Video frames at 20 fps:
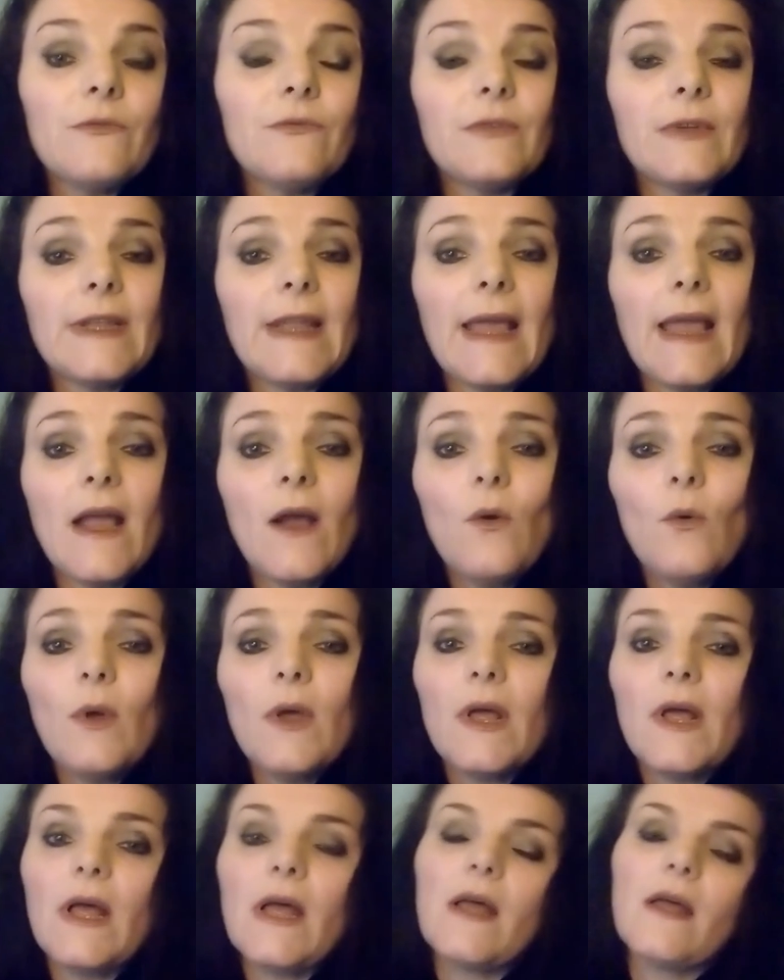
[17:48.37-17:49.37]
for now,
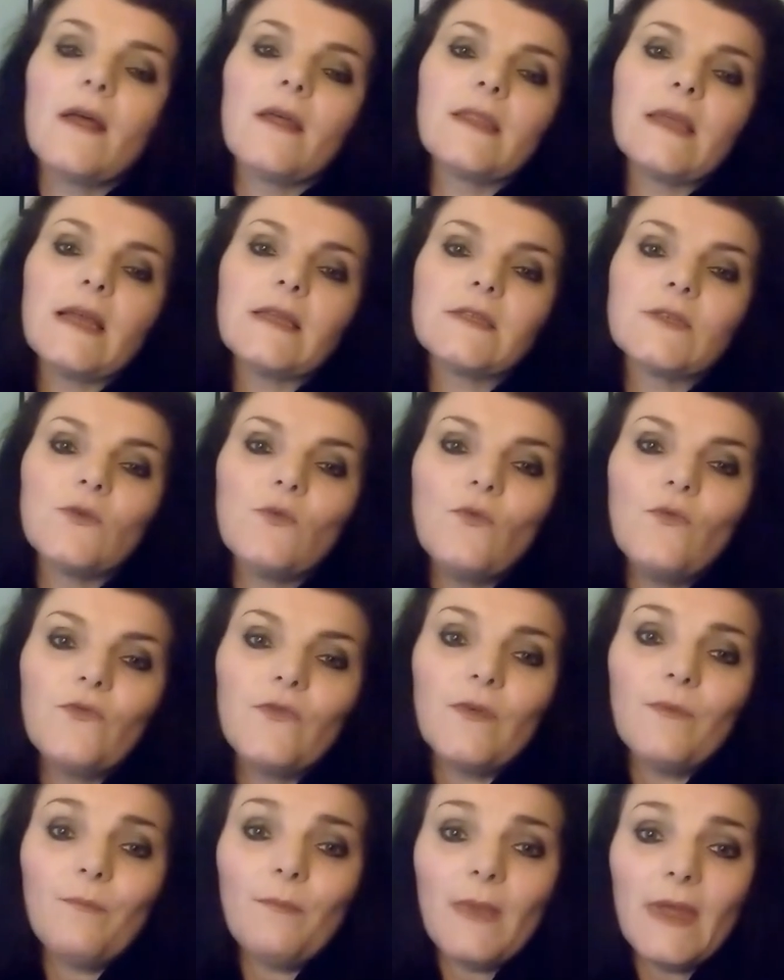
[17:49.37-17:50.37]
that's all
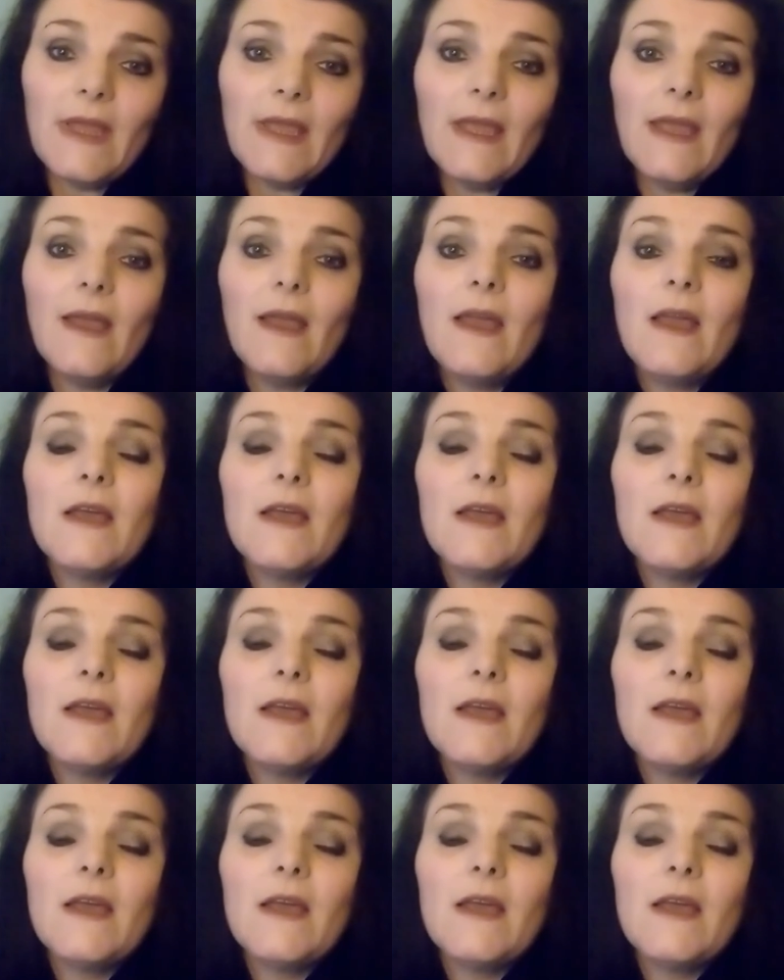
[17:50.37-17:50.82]
from me.